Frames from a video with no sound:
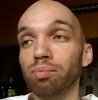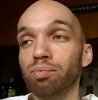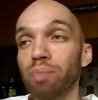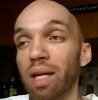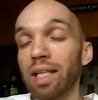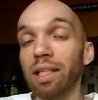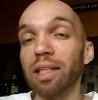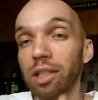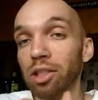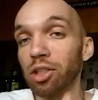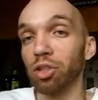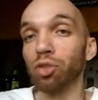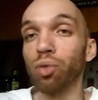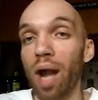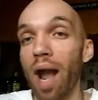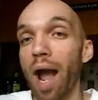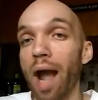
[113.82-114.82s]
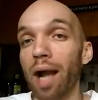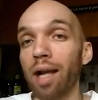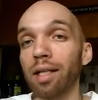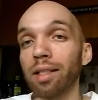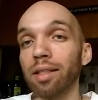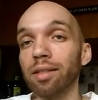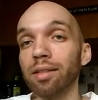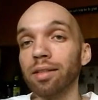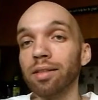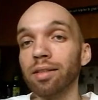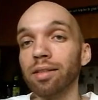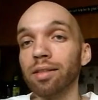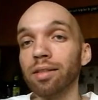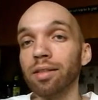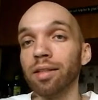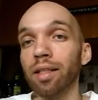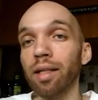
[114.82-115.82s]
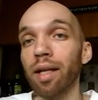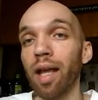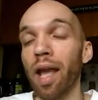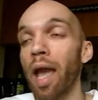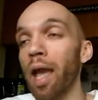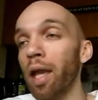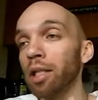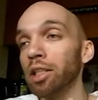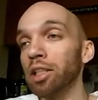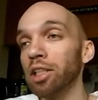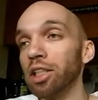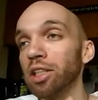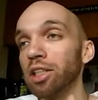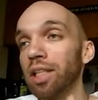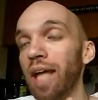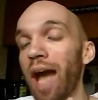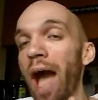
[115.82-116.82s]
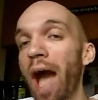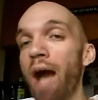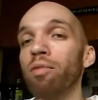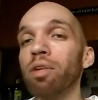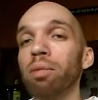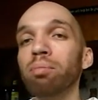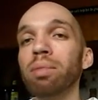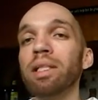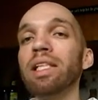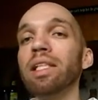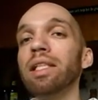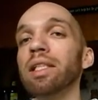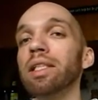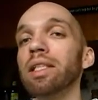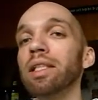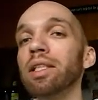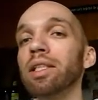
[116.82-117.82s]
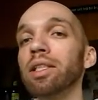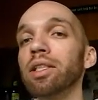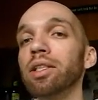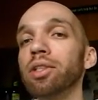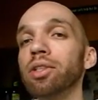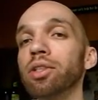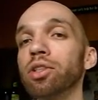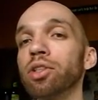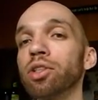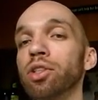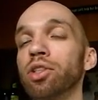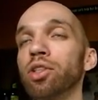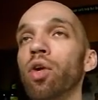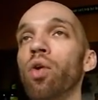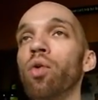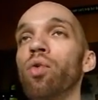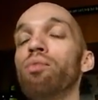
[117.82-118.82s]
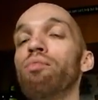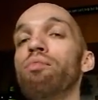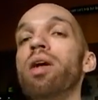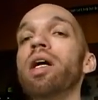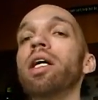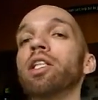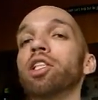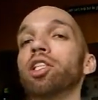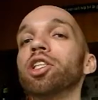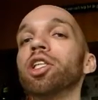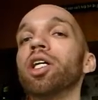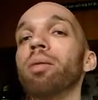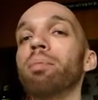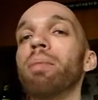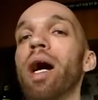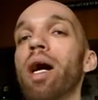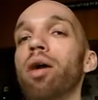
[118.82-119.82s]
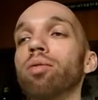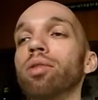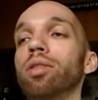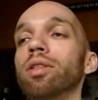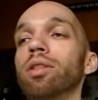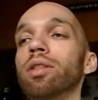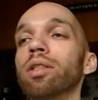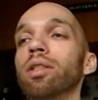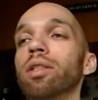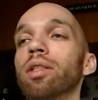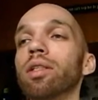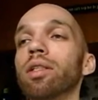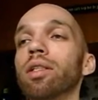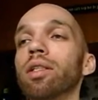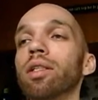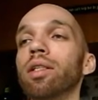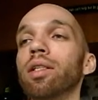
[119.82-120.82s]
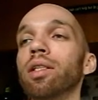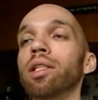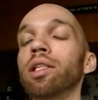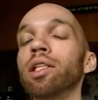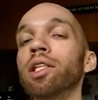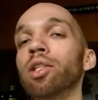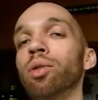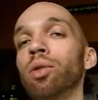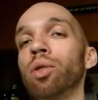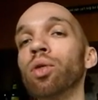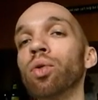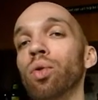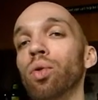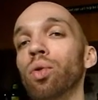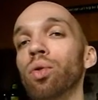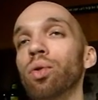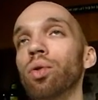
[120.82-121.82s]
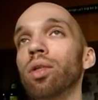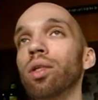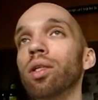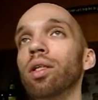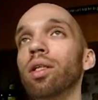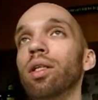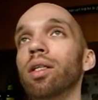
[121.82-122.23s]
make this track and just have it be so much about lyrical